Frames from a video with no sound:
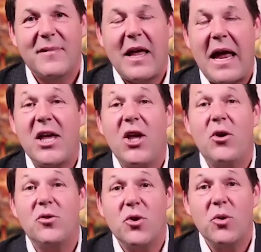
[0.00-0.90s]
Thank
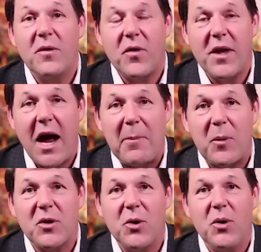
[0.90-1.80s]
you, Julie, for the
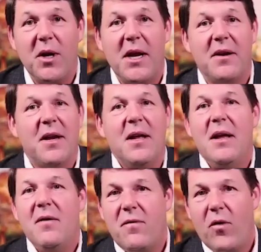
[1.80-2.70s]
opportunity and
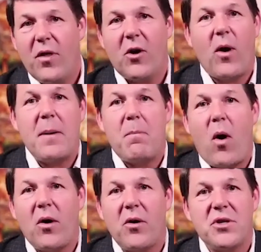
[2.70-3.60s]
for the great
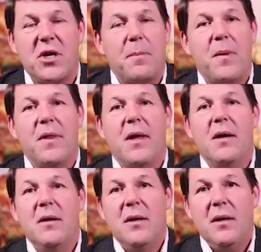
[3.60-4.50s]
partnership and
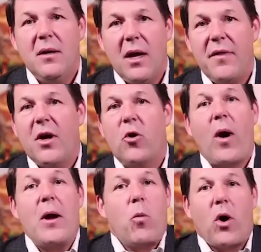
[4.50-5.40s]
the
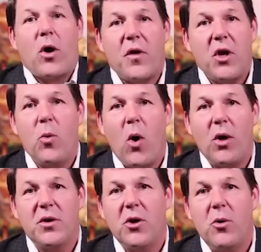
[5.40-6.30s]
great work that you
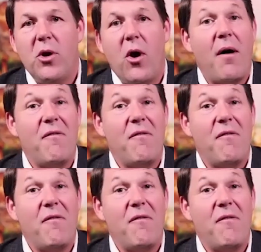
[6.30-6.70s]
all do. You all